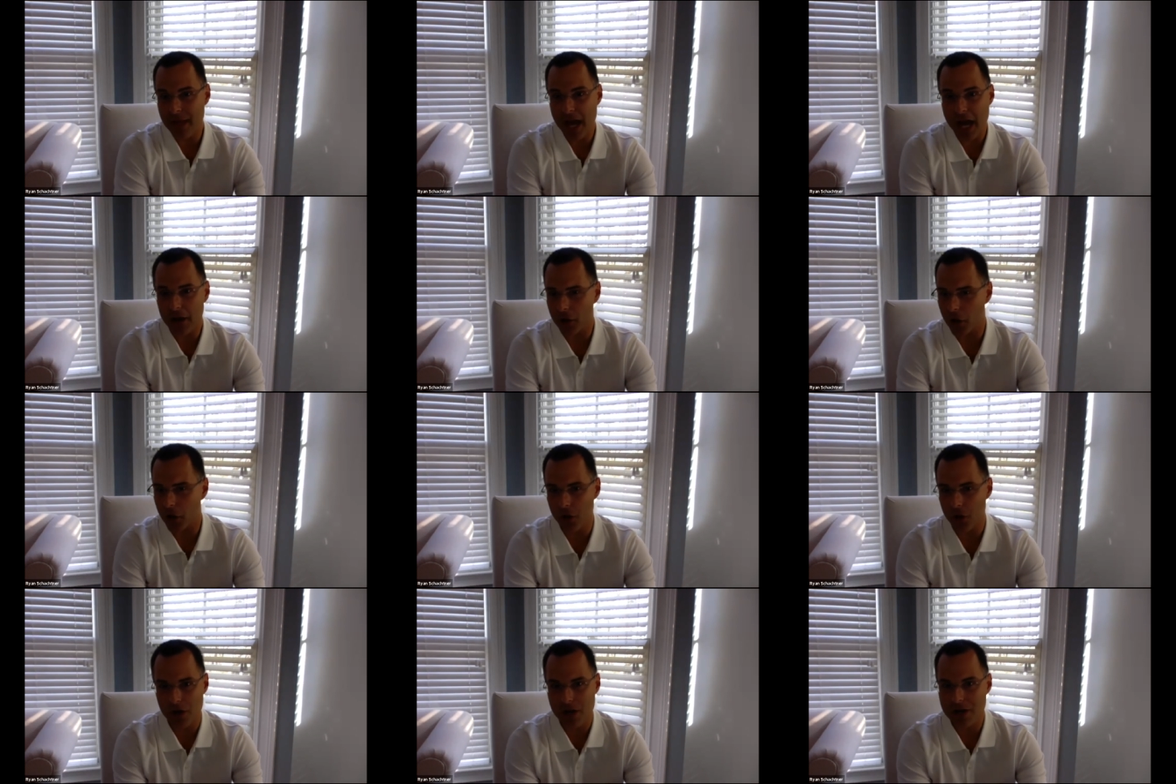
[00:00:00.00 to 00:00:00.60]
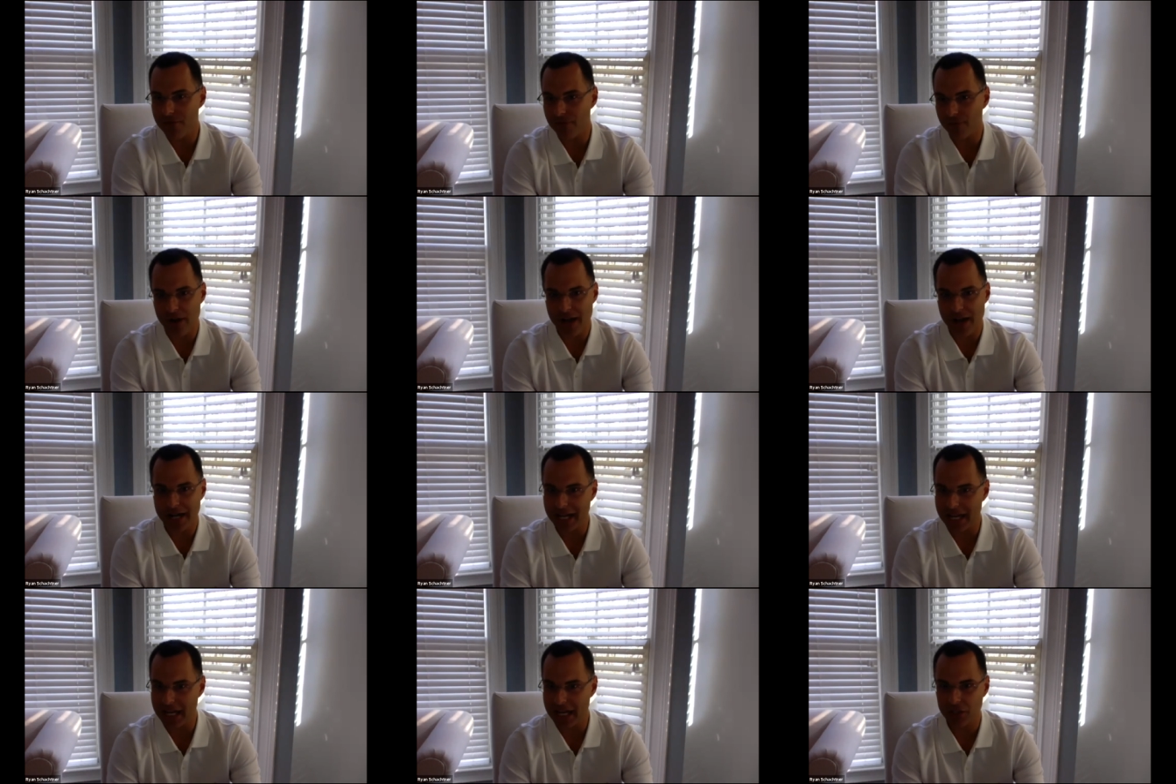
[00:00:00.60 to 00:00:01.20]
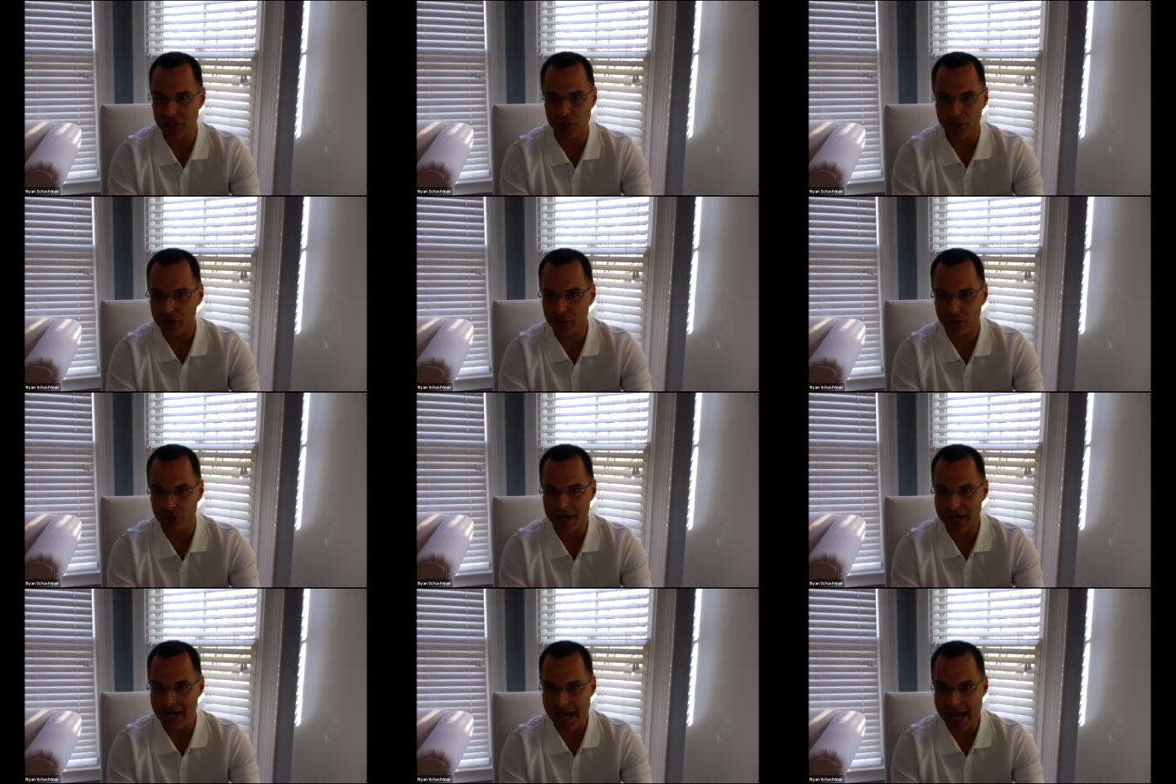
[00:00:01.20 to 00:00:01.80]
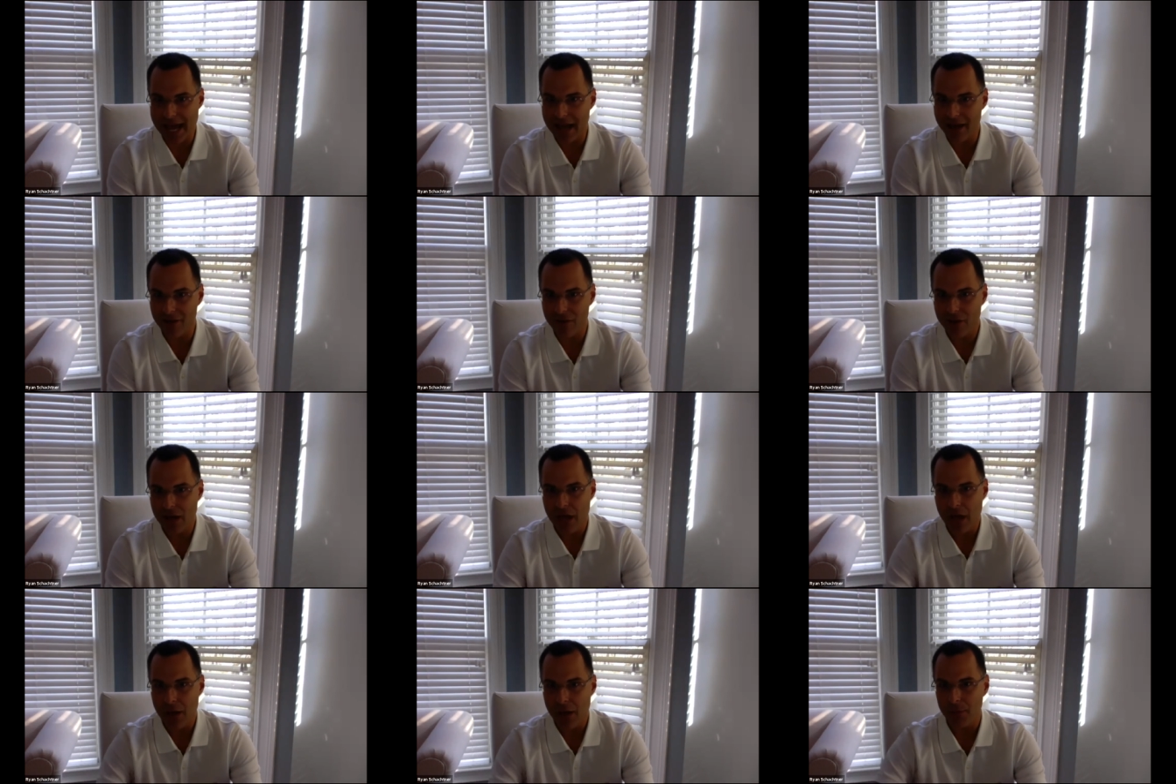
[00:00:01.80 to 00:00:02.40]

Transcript: I'm not hurting financially right now,